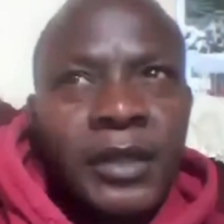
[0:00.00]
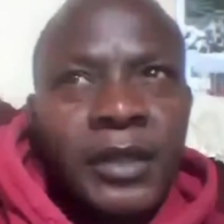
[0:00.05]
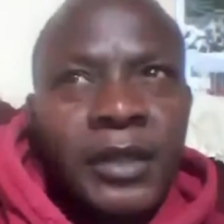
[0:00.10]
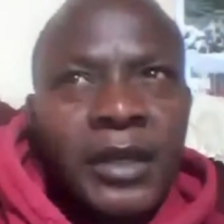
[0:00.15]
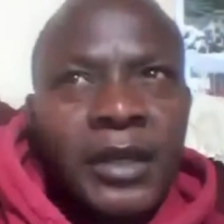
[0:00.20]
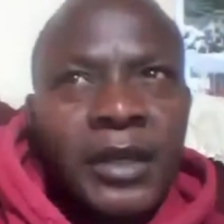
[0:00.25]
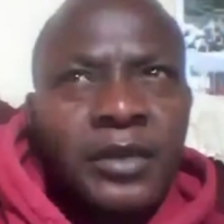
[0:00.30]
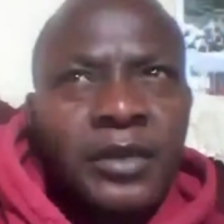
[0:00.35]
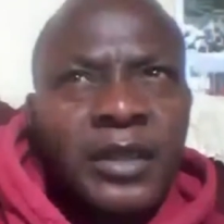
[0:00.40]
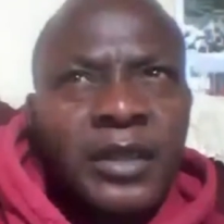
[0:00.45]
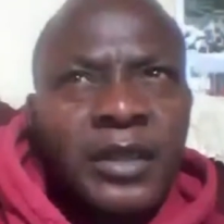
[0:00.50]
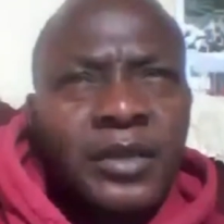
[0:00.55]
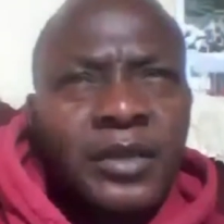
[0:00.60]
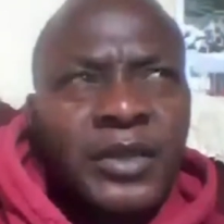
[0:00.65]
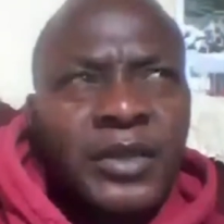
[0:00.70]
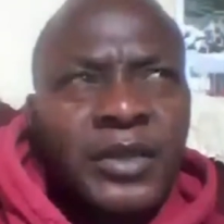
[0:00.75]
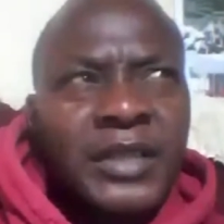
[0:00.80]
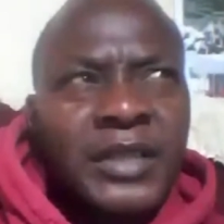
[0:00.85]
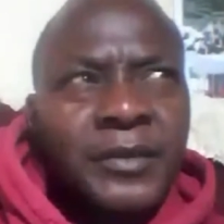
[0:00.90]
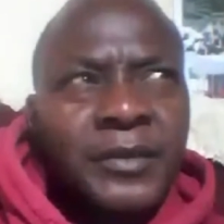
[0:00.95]
I think it
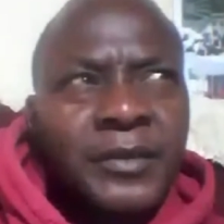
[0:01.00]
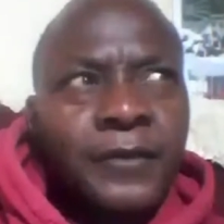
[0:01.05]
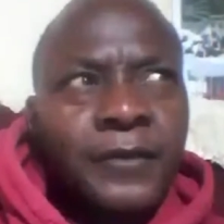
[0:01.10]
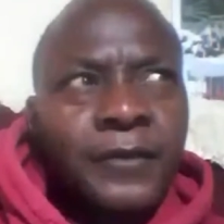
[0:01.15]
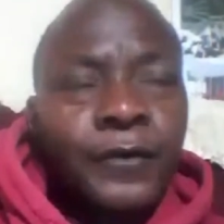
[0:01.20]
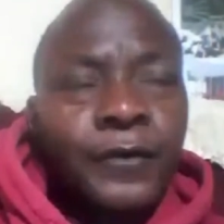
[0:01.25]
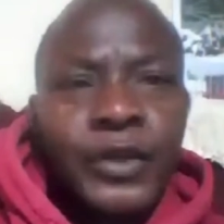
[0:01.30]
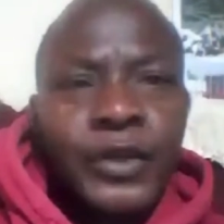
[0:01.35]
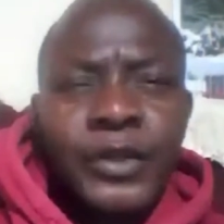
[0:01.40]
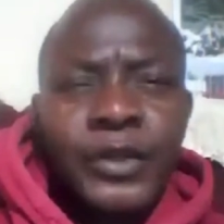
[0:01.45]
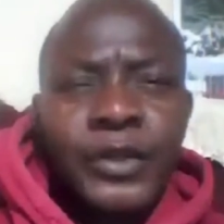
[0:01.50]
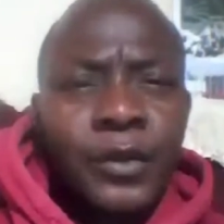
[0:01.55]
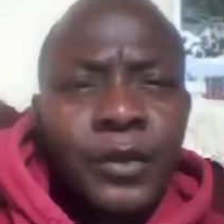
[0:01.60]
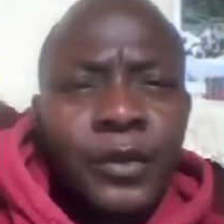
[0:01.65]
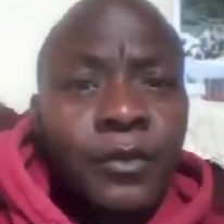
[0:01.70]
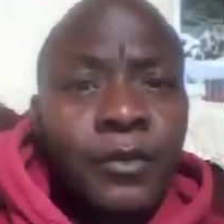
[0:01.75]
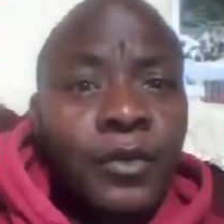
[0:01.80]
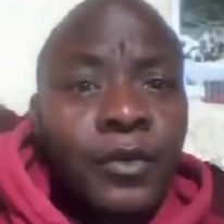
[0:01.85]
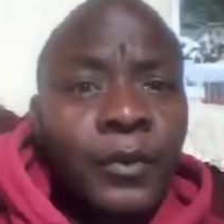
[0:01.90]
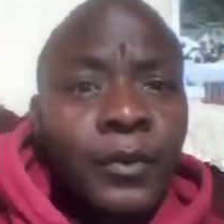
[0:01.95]
was something 40 or
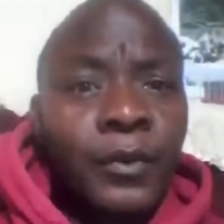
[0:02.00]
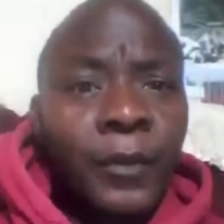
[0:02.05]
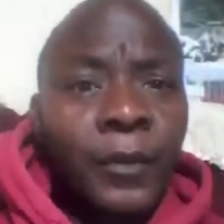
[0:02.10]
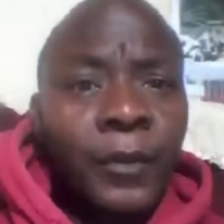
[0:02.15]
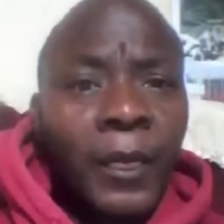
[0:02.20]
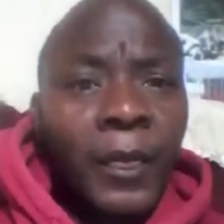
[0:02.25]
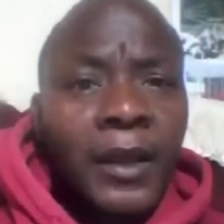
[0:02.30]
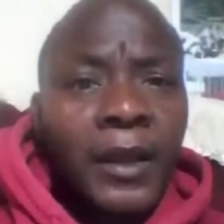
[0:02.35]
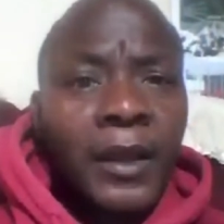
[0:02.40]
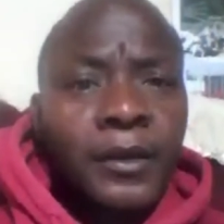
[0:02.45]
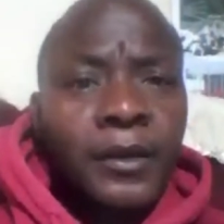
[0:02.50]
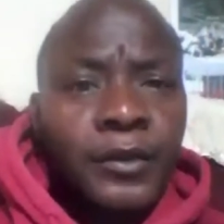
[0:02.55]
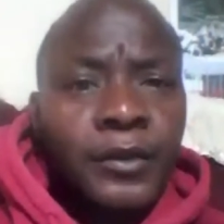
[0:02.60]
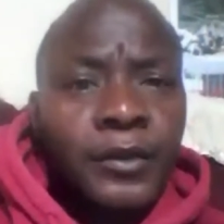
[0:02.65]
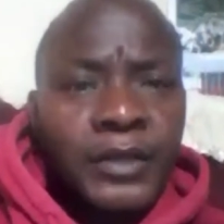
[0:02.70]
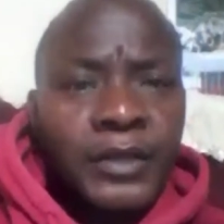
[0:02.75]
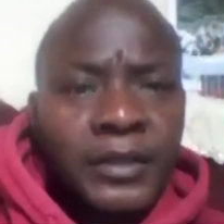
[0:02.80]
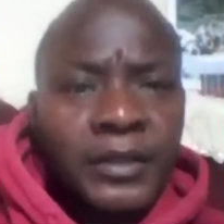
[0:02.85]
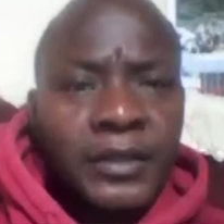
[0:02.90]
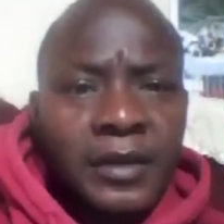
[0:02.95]
more
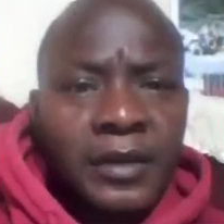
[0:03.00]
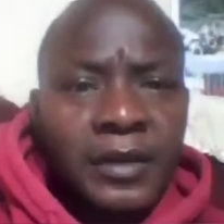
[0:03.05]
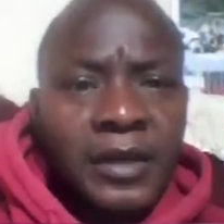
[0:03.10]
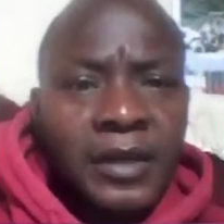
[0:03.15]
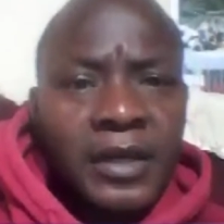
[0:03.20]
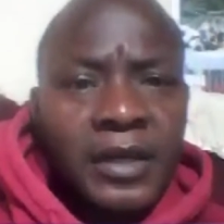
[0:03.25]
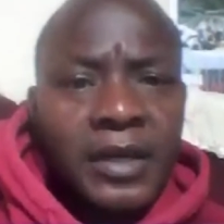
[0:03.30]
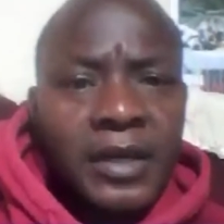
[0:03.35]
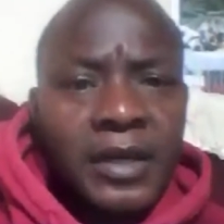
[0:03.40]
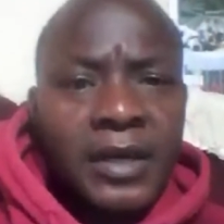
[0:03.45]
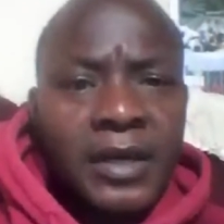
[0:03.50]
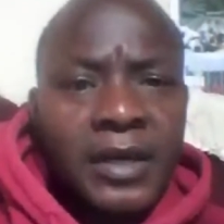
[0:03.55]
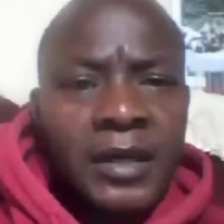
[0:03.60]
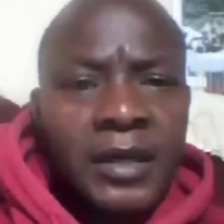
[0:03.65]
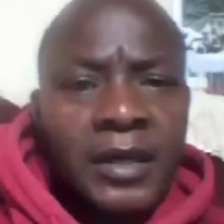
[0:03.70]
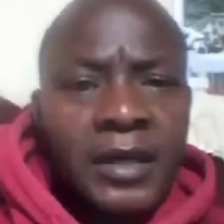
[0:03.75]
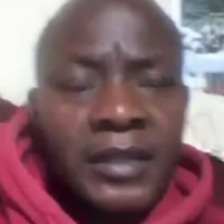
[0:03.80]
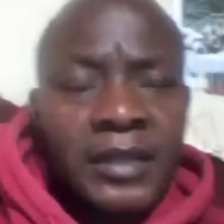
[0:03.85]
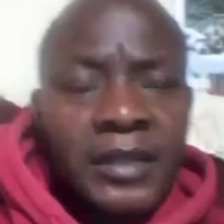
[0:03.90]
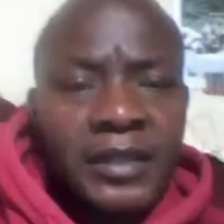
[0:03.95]
youths
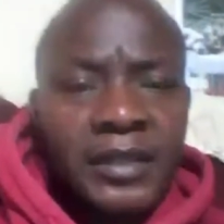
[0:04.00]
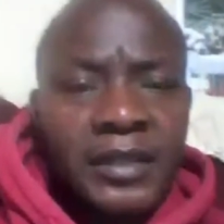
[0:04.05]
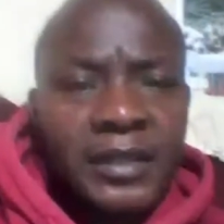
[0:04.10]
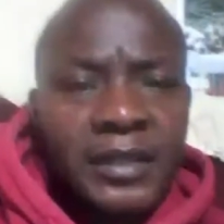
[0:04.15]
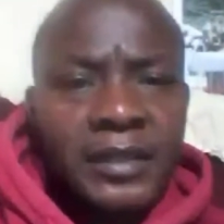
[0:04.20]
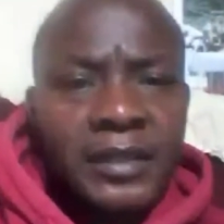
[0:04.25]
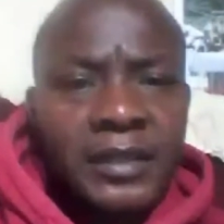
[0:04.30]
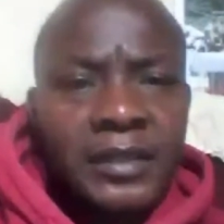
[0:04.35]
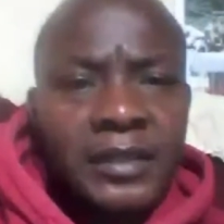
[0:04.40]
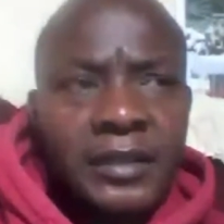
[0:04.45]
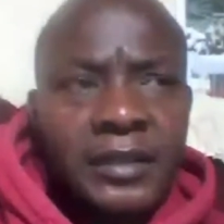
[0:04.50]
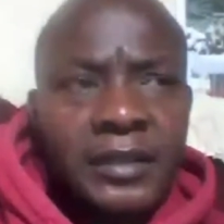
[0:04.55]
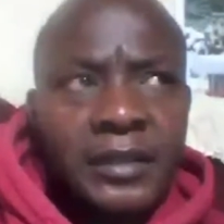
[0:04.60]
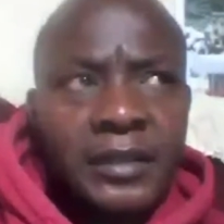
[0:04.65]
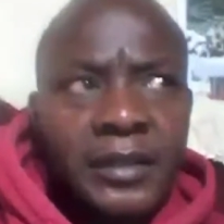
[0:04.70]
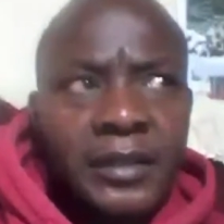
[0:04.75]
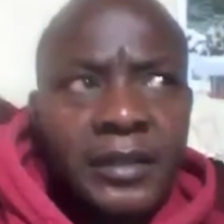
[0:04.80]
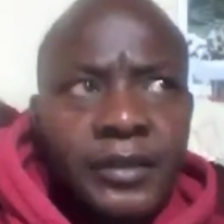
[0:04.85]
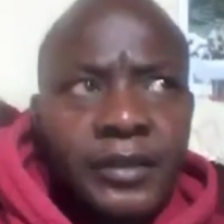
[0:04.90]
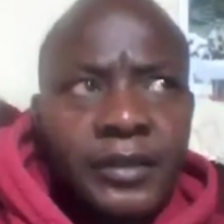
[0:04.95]
attended that
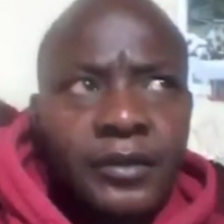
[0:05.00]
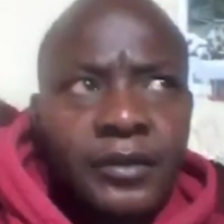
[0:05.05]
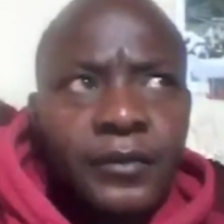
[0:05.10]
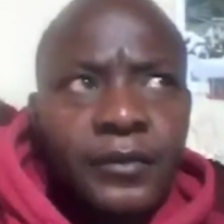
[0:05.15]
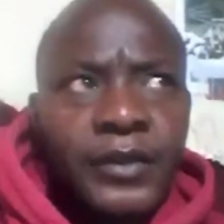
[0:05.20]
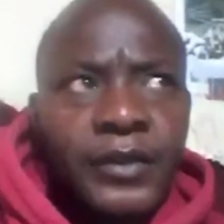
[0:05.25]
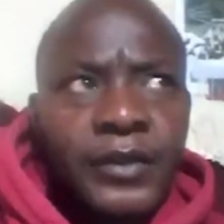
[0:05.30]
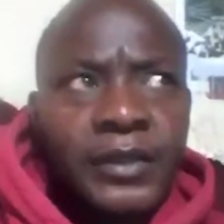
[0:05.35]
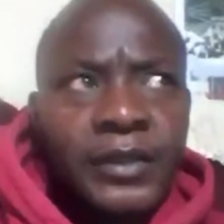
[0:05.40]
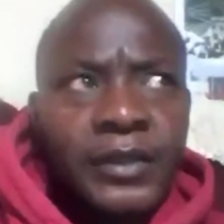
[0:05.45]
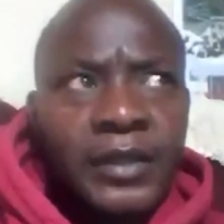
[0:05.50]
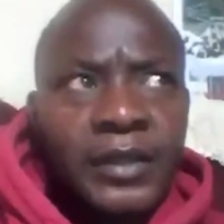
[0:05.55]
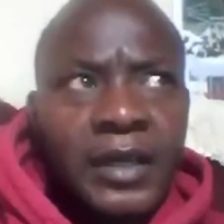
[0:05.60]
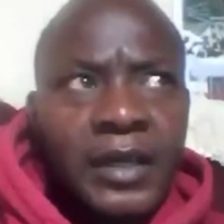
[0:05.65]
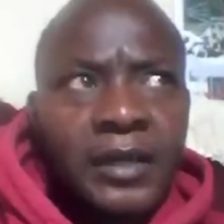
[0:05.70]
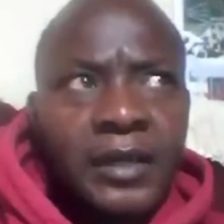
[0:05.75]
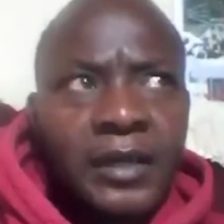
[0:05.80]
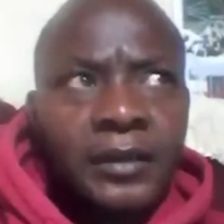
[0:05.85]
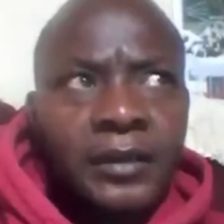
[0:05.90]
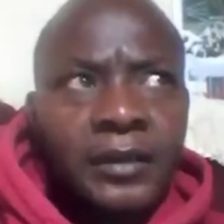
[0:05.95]
conference,
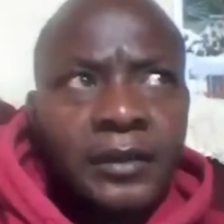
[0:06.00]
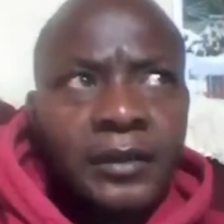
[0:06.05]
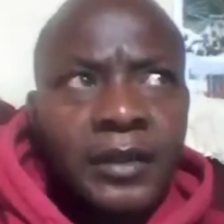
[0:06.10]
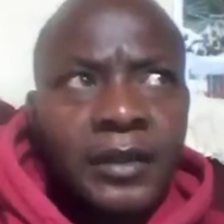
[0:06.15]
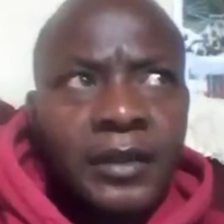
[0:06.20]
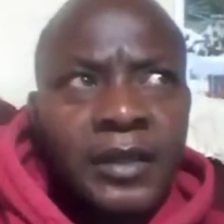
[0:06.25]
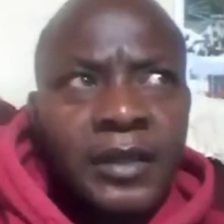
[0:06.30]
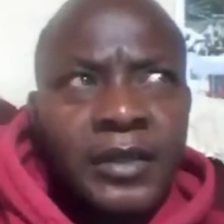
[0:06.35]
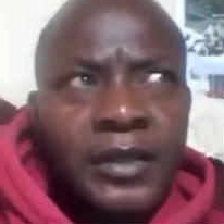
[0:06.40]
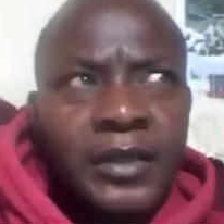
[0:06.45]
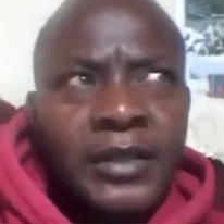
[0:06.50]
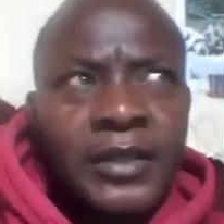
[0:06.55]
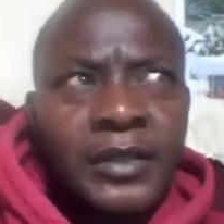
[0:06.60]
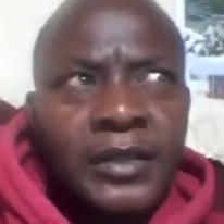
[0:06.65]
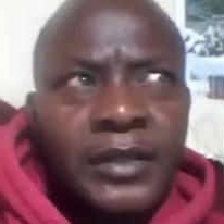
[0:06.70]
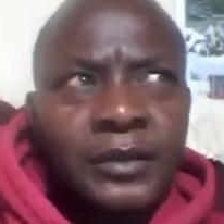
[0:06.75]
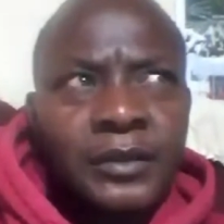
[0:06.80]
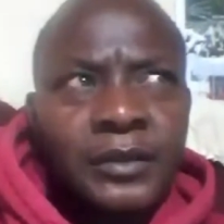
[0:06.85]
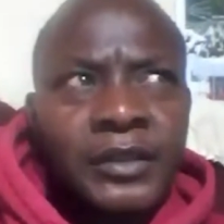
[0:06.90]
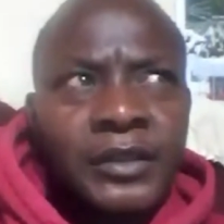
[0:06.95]
and I was
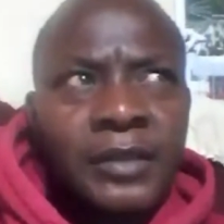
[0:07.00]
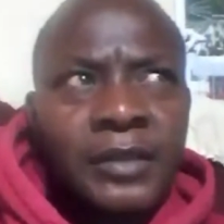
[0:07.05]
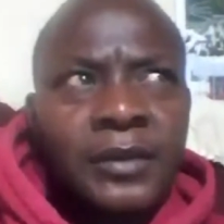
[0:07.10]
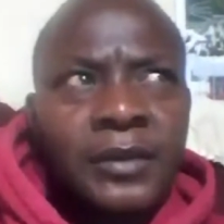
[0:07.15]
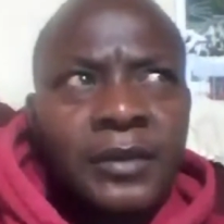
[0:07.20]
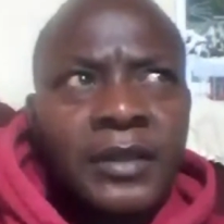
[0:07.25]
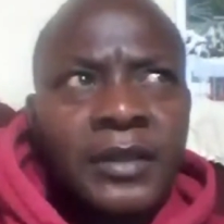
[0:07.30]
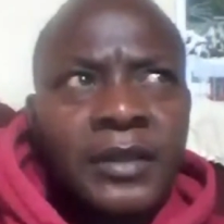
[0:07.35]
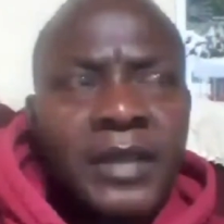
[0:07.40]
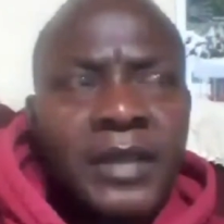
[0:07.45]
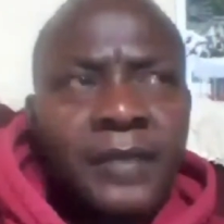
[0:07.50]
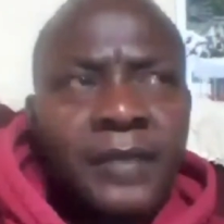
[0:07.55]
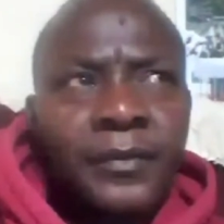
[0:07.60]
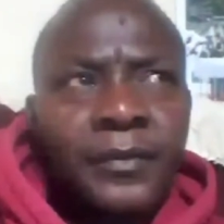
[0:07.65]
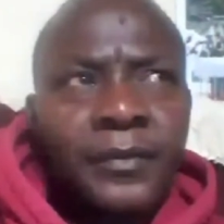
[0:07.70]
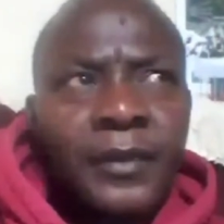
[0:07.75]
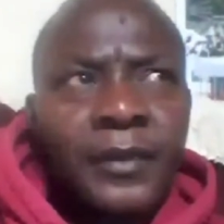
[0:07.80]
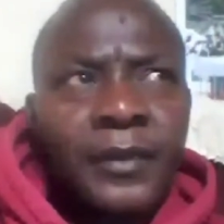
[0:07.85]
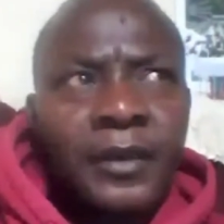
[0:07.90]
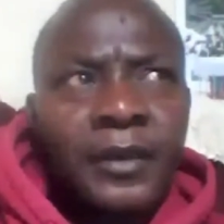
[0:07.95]
still chairman at that time.
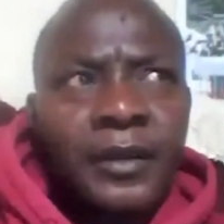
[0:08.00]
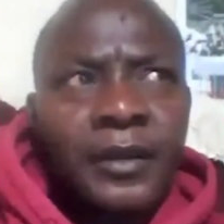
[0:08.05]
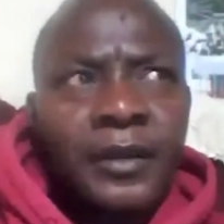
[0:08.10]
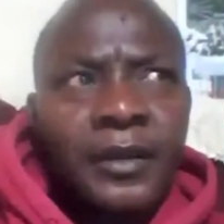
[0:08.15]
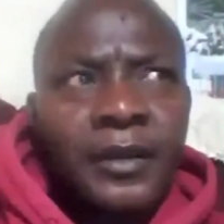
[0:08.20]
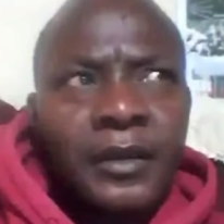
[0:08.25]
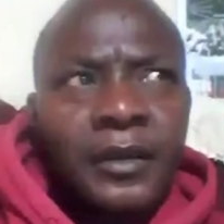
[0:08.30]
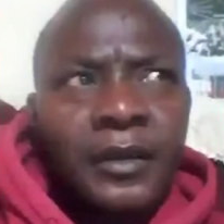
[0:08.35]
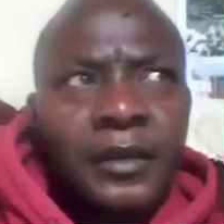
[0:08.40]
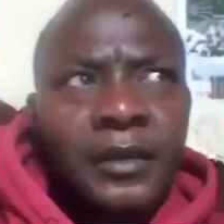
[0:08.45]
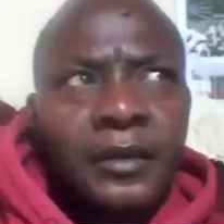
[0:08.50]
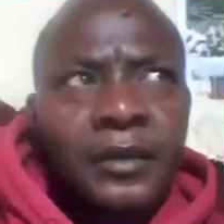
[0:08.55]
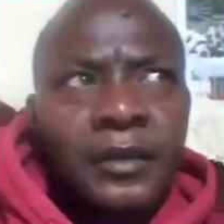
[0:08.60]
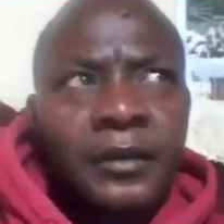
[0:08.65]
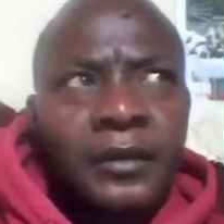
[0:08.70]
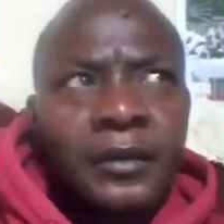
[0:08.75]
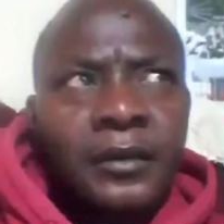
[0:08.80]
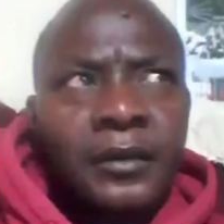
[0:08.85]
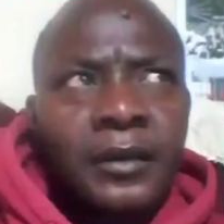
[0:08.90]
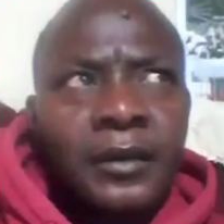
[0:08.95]

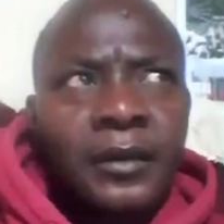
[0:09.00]
And